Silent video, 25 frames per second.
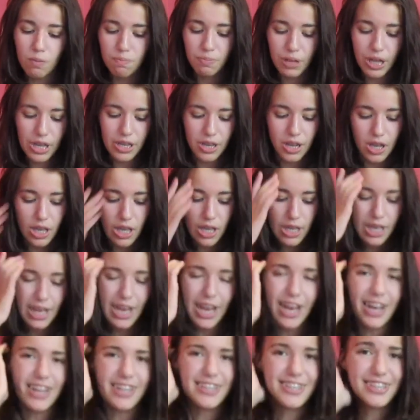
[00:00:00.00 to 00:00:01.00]
But
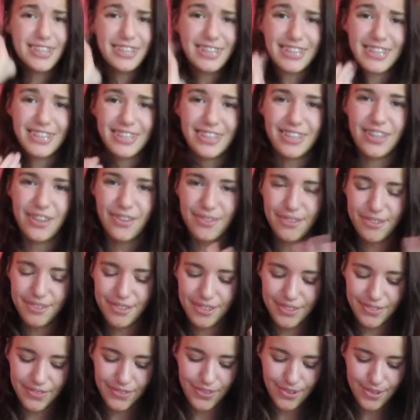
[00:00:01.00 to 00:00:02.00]
I'll just go
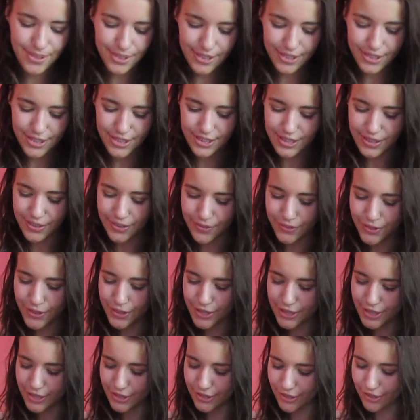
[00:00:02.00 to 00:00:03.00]
through the folders
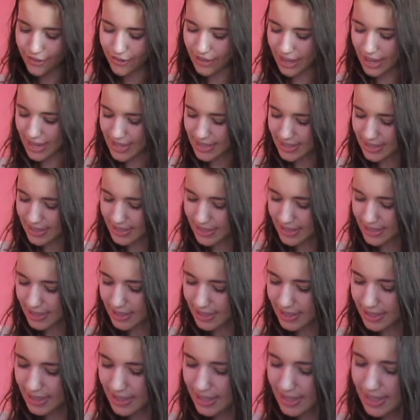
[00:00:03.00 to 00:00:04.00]
first, so you guys
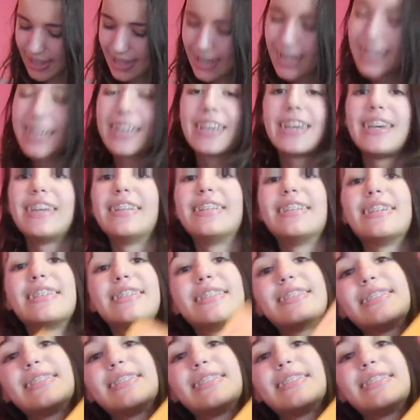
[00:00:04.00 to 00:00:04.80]
can